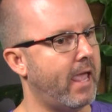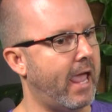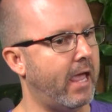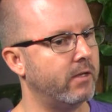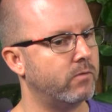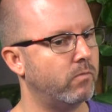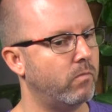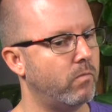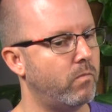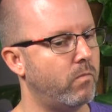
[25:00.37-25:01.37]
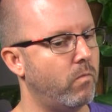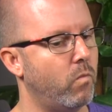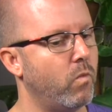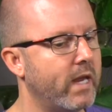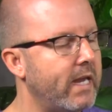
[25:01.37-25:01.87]
And
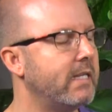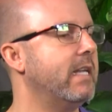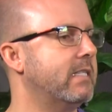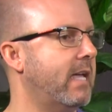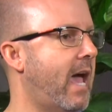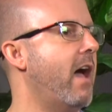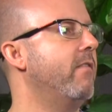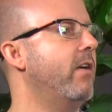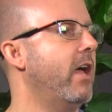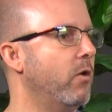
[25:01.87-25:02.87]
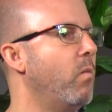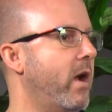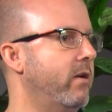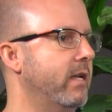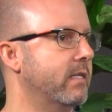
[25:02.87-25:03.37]
we need to have an
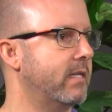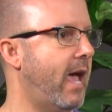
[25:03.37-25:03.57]
awareness